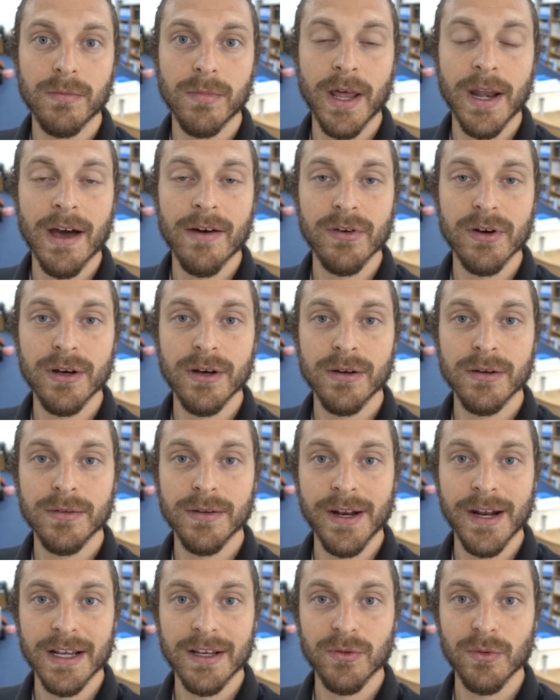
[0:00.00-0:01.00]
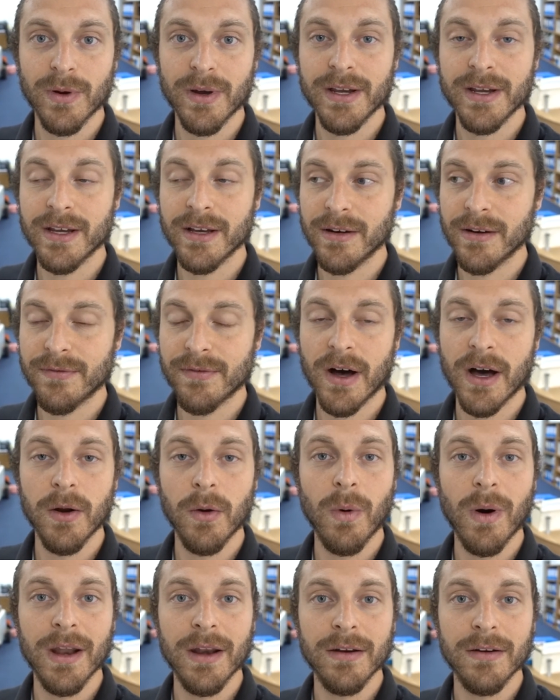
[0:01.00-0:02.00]
another the next week, and the
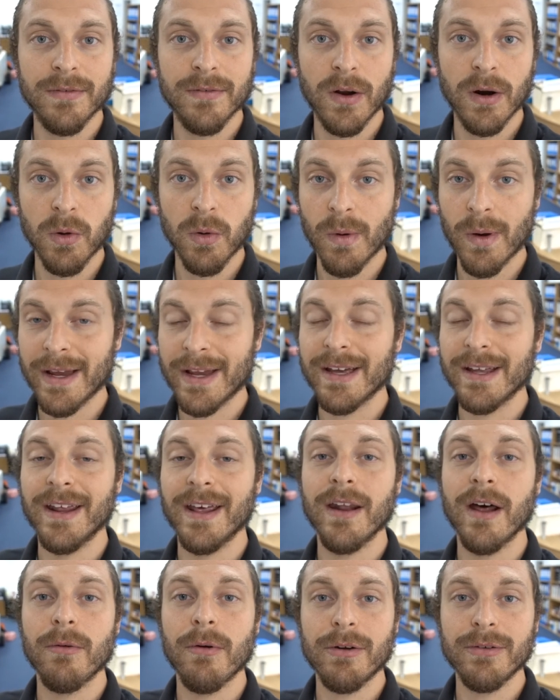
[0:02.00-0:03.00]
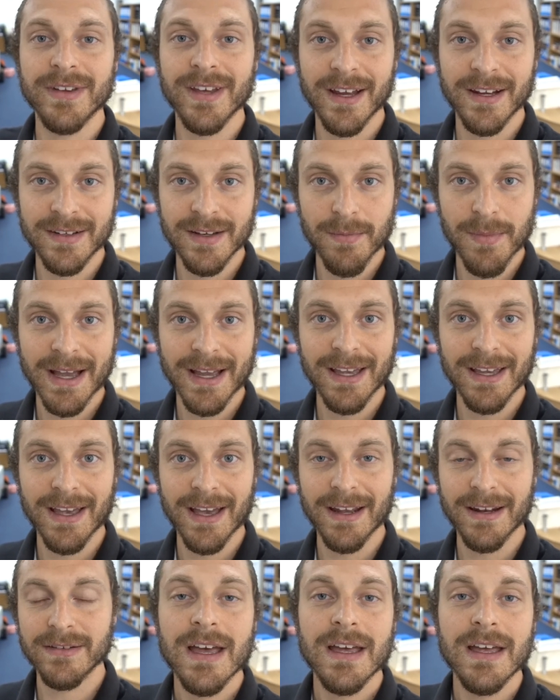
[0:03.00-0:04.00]
final one the following week, and then I rotate it back
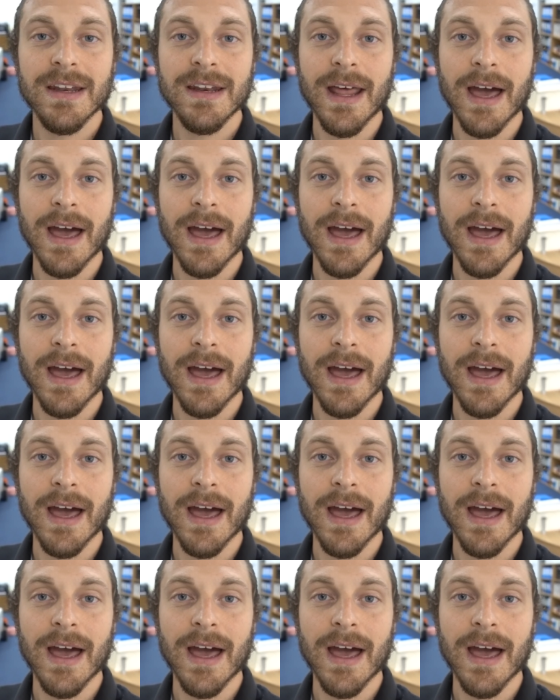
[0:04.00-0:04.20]
again.